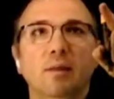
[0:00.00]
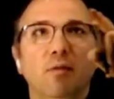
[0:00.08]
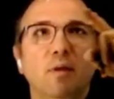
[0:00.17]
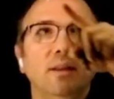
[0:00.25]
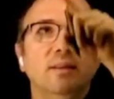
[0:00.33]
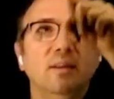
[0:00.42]

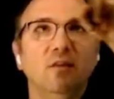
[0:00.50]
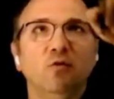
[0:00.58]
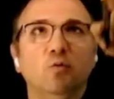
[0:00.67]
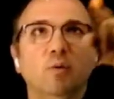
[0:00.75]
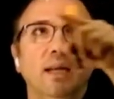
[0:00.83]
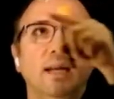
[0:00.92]
then
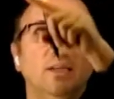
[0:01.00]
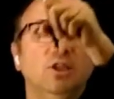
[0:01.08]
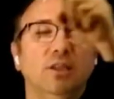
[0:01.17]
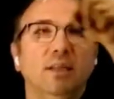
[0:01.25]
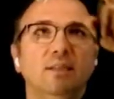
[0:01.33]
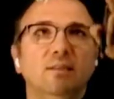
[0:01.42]
this
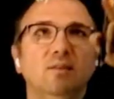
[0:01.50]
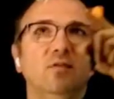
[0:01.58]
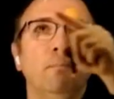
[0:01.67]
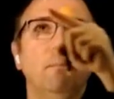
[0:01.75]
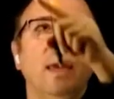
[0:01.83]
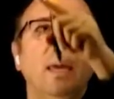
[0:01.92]
relation, that it
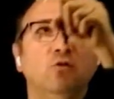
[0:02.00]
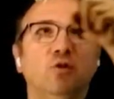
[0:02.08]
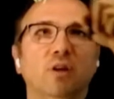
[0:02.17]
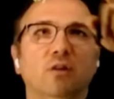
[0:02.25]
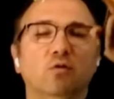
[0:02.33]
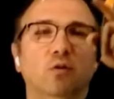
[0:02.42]
is a
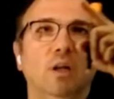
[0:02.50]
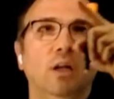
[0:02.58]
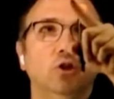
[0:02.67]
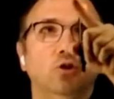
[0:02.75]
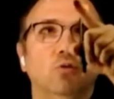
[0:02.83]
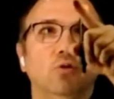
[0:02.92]
matrix
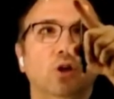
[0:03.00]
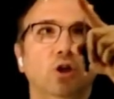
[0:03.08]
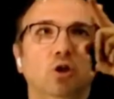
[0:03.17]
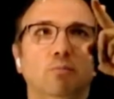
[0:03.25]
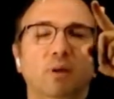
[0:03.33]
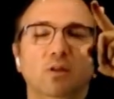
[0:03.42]
relation,
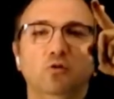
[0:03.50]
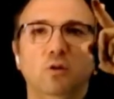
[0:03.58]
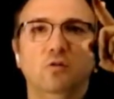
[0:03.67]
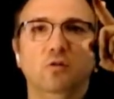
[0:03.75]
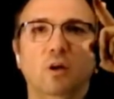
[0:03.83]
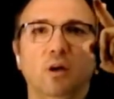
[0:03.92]
rotation
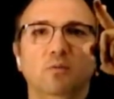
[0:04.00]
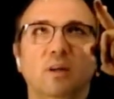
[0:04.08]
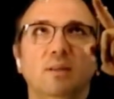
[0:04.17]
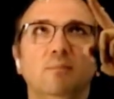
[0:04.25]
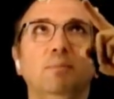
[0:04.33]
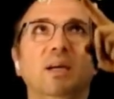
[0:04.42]
matrix times
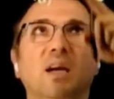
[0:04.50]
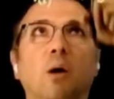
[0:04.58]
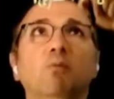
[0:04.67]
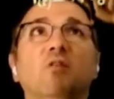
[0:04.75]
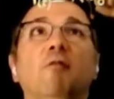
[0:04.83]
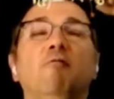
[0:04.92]
that,
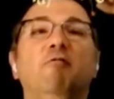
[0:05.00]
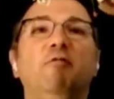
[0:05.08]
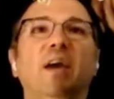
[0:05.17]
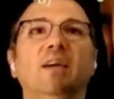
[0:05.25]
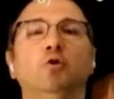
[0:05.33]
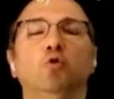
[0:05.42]
becomes a
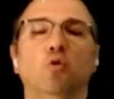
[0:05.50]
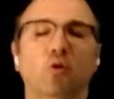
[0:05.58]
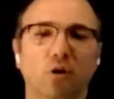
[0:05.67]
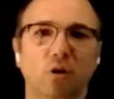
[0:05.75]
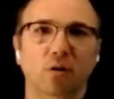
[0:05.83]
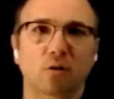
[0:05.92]

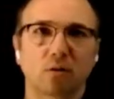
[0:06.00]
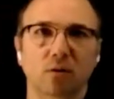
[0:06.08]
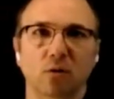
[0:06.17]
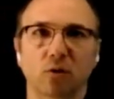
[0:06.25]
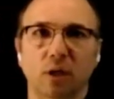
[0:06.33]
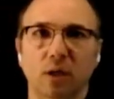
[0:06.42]
vector
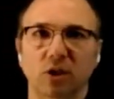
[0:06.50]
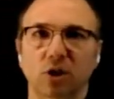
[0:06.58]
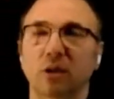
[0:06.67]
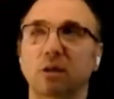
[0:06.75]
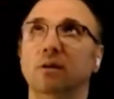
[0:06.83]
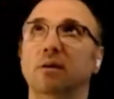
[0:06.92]

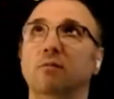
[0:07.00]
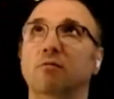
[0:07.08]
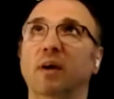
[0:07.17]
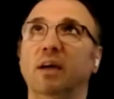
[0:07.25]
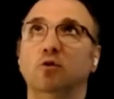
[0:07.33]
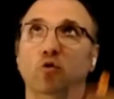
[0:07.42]
notation.
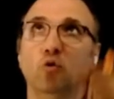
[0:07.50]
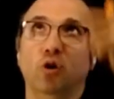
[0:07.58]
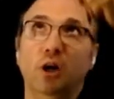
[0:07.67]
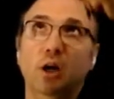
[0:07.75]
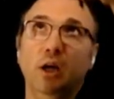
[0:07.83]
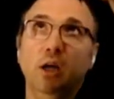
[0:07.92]

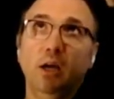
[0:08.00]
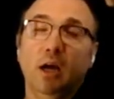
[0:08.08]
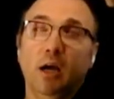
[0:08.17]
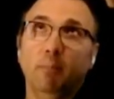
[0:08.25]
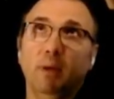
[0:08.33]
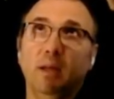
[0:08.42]
Vector,
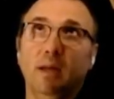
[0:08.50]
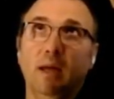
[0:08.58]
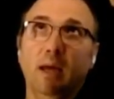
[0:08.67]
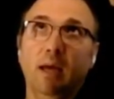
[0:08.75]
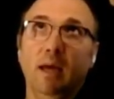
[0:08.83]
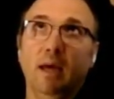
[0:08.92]
I mean,
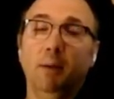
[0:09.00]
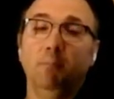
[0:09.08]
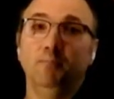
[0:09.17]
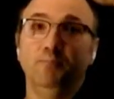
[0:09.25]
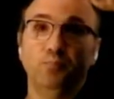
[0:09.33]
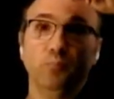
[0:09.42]

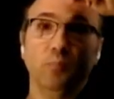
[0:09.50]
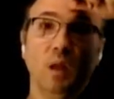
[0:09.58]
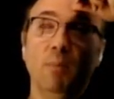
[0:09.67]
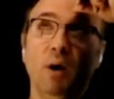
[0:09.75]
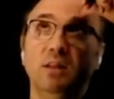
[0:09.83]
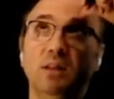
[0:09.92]

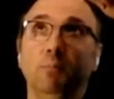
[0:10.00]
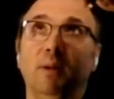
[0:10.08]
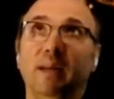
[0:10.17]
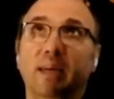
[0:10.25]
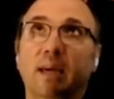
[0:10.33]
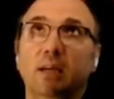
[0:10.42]

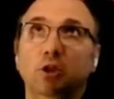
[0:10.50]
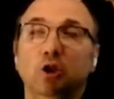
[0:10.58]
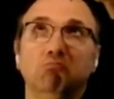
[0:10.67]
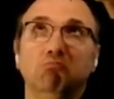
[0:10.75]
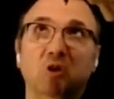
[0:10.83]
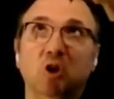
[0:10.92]

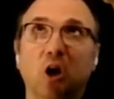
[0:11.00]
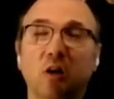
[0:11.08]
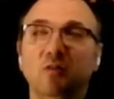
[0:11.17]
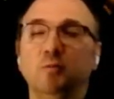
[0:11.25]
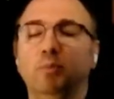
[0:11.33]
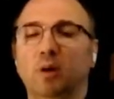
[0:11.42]
multiplication,
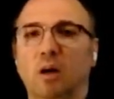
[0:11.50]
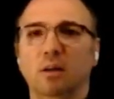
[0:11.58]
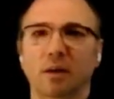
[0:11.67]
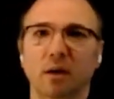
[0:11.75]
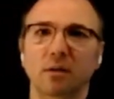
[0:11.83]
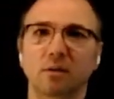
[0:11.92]
cross
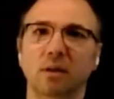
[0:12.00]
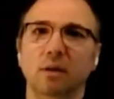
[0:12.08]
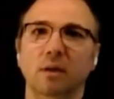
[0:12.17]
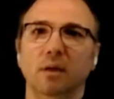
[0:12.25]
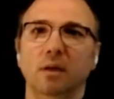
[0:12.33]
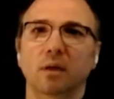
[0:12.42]
product.
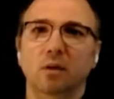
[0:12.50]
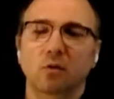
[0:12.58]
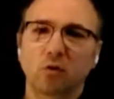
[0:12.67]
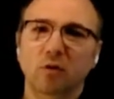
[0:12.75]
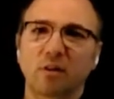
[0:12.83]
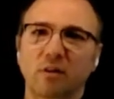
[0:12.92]

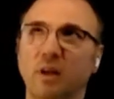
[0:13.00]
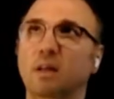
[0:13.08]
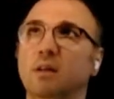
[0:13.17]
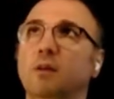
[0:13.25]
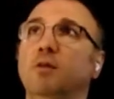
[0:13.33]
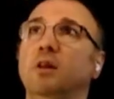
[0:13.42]
So there is
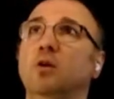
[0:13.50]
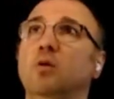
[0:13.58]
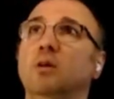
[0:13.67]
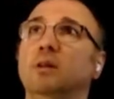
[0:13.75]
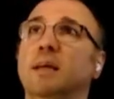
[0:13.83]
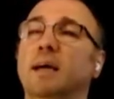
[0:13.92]
another
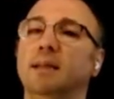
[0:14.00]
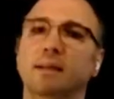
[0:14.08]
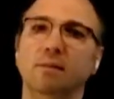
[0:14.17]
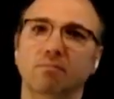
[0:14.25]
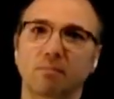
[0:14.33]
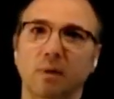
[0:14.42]
video on that,
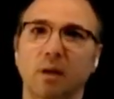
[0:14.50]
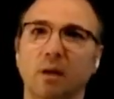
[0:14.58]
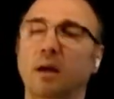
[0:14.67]
and